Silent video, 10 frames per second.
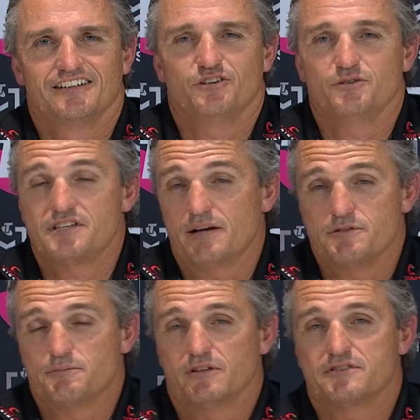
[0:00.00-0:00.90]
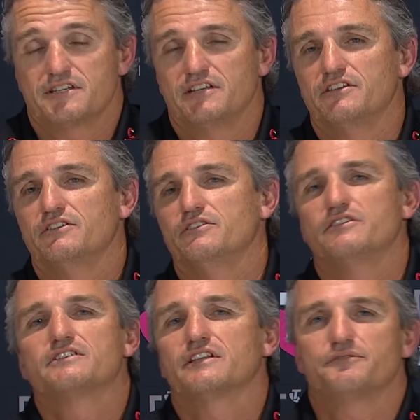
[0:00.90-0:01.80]
It always happens, but as I said,
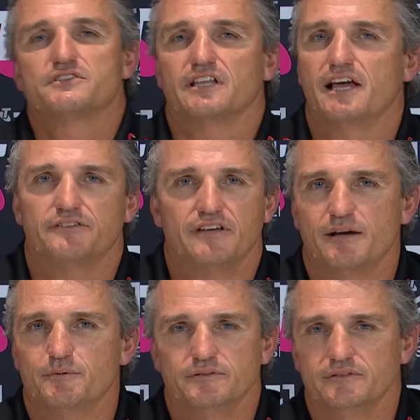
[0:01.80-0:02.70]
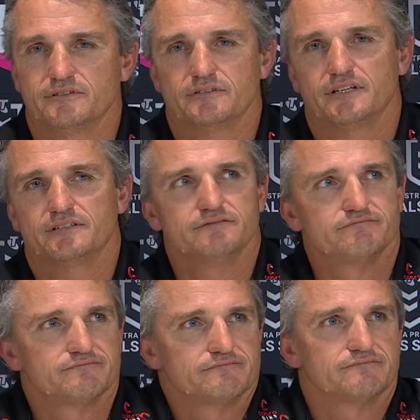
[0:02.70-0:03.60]
it's, if it's allowed to happen,
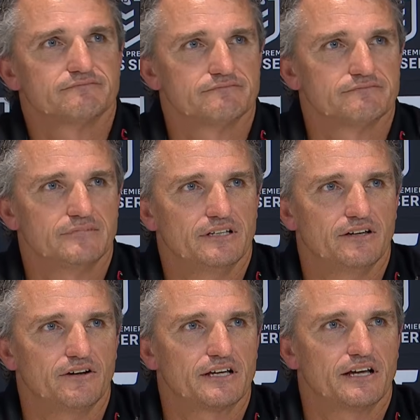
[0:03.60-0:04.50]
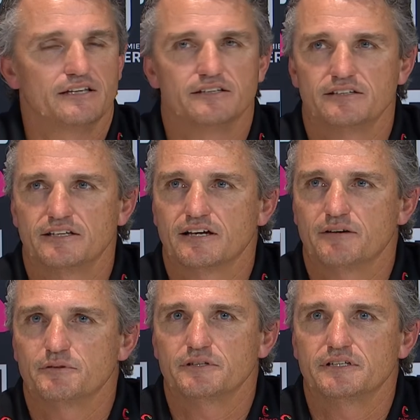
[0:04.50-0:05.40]
then you know I can't. You
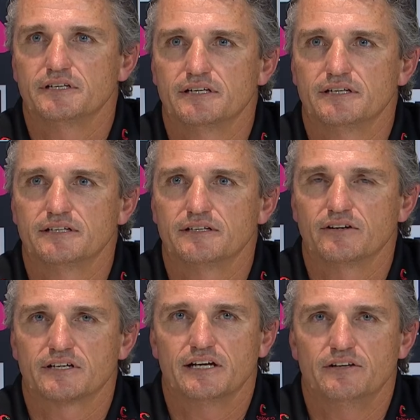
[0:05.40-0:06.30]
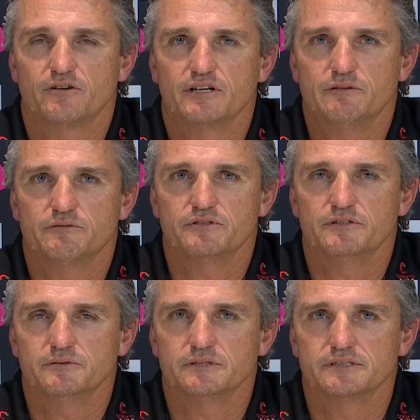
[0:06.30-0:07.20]
can't really. Uh, I can't knock anyone for
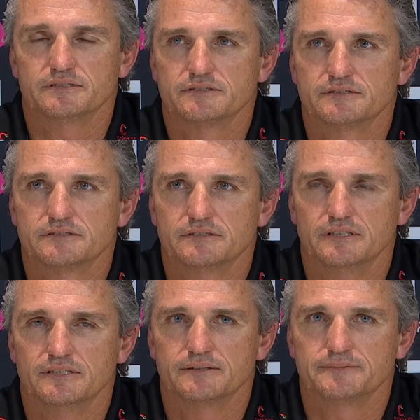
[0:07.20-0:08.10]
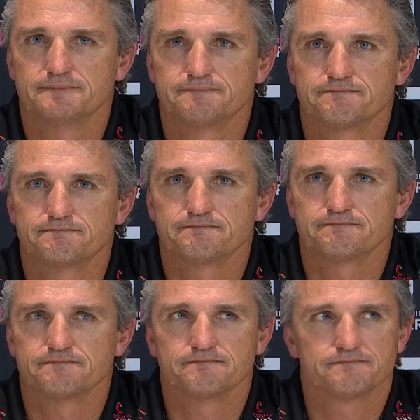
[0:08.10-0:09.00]
doing it. Yeah. You
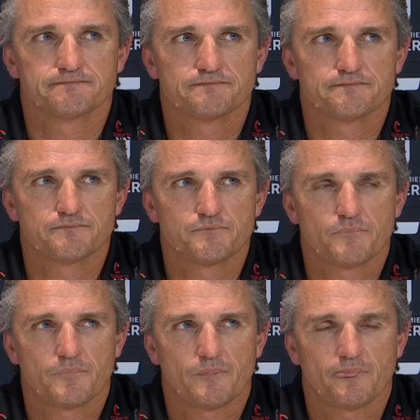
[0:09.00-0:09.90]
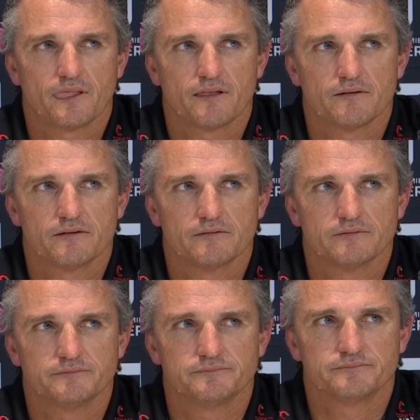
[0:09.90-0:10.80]
think having two wraps out there,
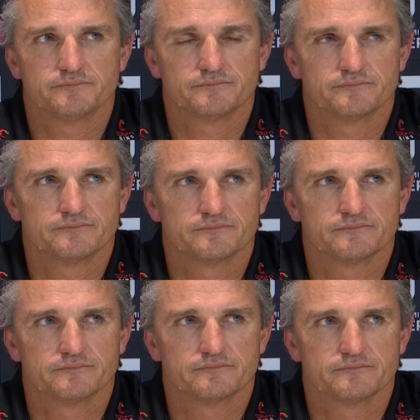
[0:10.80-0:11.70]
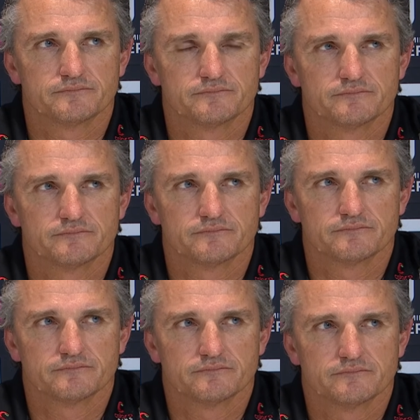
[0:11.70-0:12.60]
like we've seen in seasons past, might help
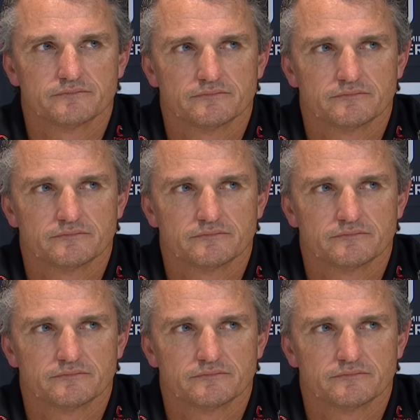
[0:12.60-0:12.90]
police that?